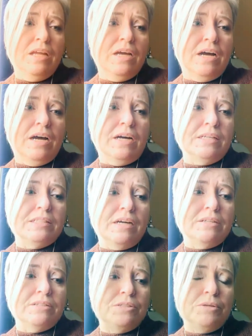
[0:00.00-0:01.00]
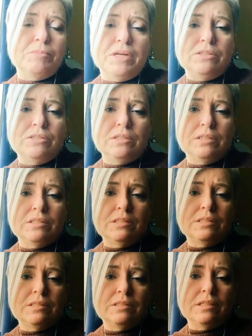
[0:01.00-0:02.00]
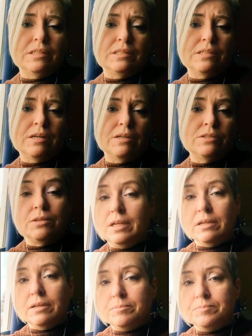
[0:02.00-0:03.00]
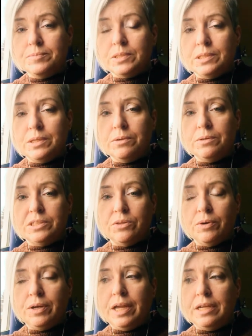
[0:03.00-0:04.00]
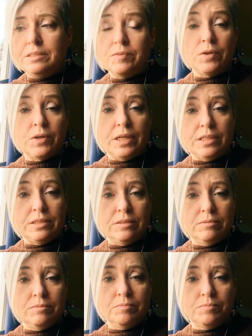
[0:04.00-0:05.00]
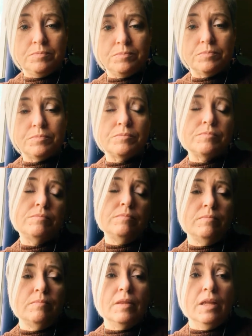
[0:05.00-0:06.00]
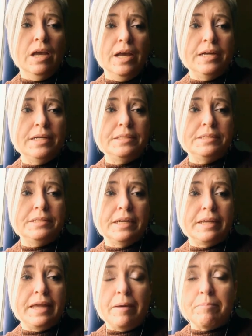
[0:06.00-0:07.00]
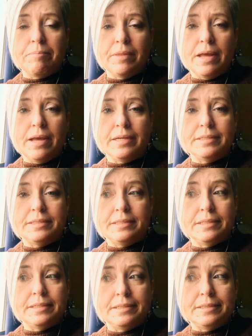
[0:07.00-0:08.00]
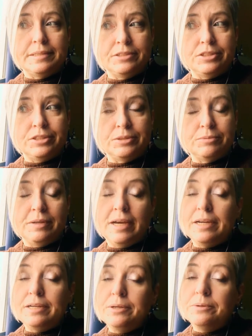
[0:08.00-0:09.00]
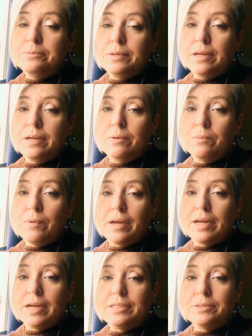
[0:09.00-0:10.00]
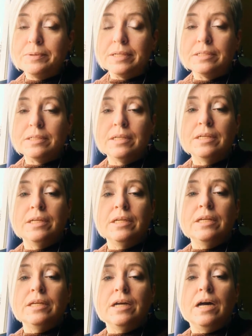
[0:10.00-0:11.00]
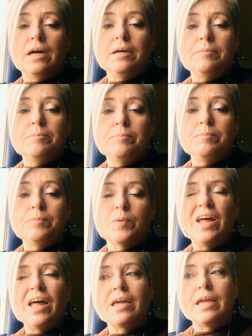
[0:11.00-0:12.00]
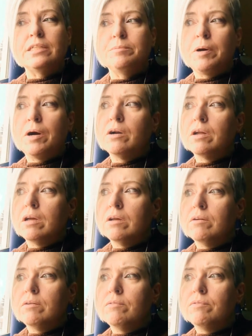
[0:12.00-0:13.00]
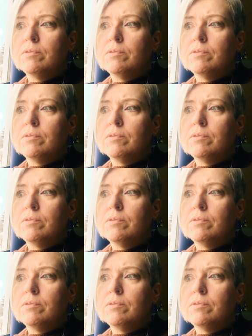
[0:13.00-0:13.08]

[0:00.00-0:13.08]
It's not too much. It's not too little. So it's 3 days of cookies. And yeah, that is just what I do and why I do it. Well, I guess part of